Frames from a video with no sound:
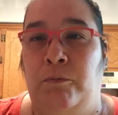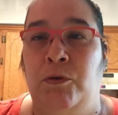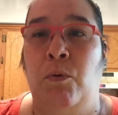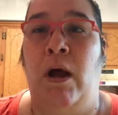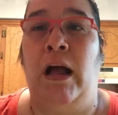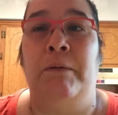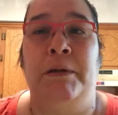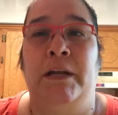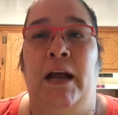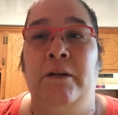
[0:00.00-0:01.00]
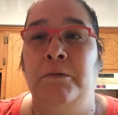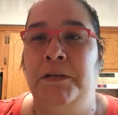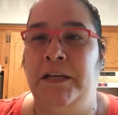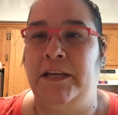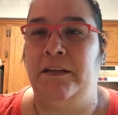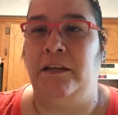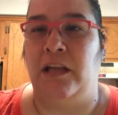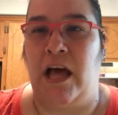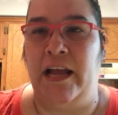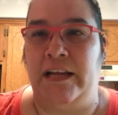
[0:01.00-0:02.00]
do i i mean i don't need
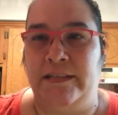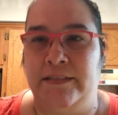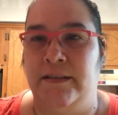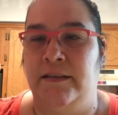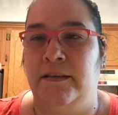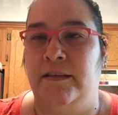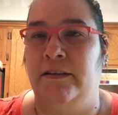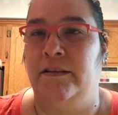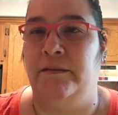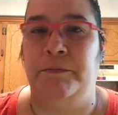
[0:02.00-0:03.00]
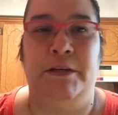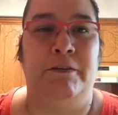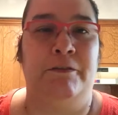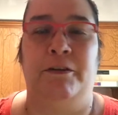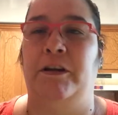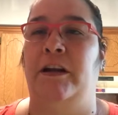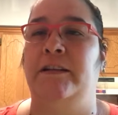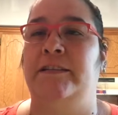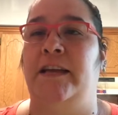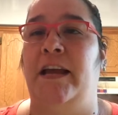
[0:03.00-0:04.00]
lies i mean if you're
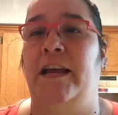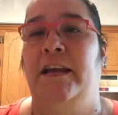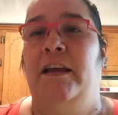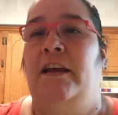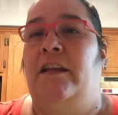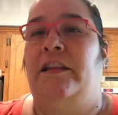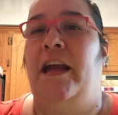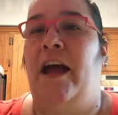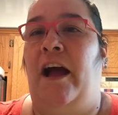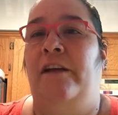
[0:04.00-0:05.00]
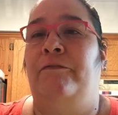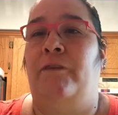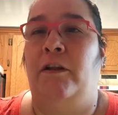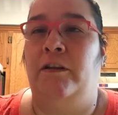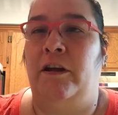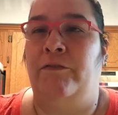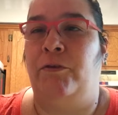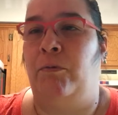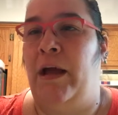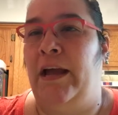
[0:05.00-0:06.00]
gonna say yeah i've fallen off
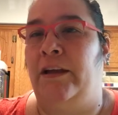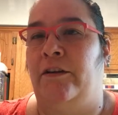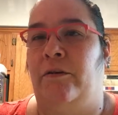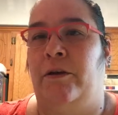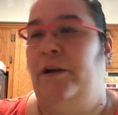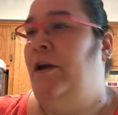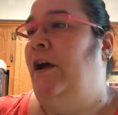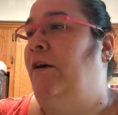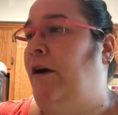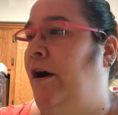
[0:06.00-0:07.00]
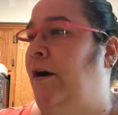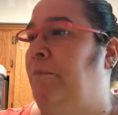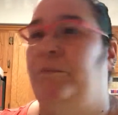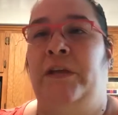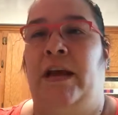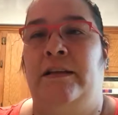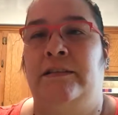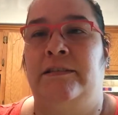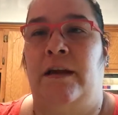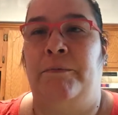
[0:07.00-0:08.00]
the wagon or um, yeah
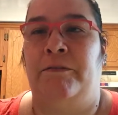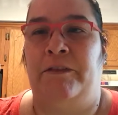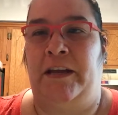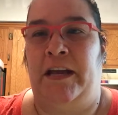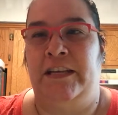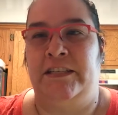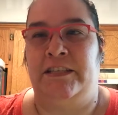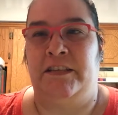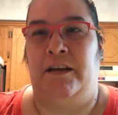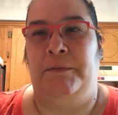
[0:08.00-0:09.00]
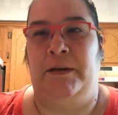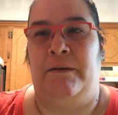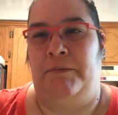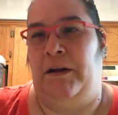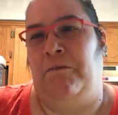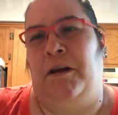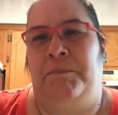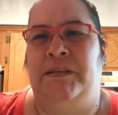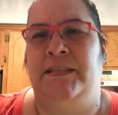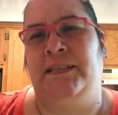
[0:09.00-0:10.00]
summer vacation's coming up and i want
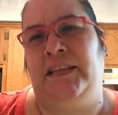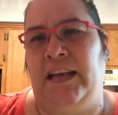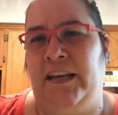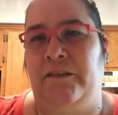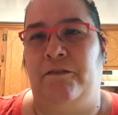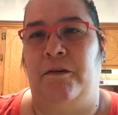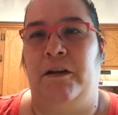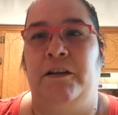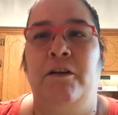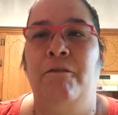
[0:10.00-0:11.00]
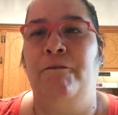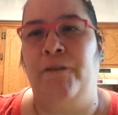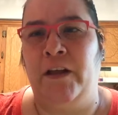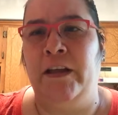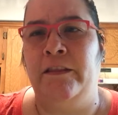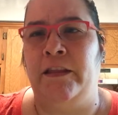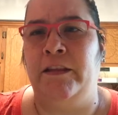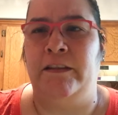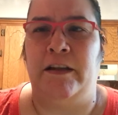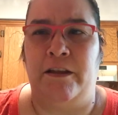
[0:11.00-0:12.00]
to be skinny for it you don't fucking
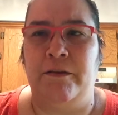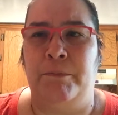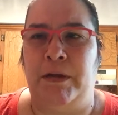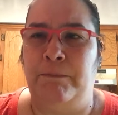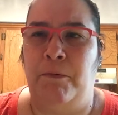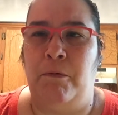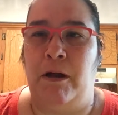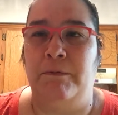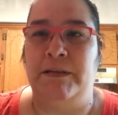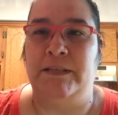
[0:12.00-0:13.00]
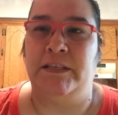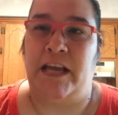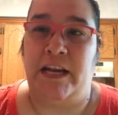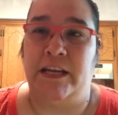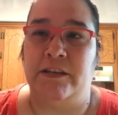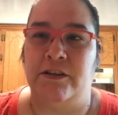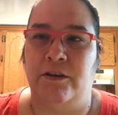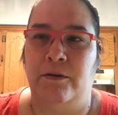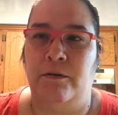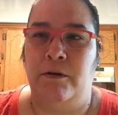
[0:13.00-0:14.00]
think that other people want to be skinny
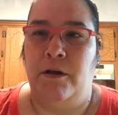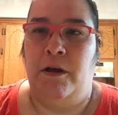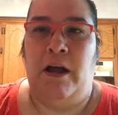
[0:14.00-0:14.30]
too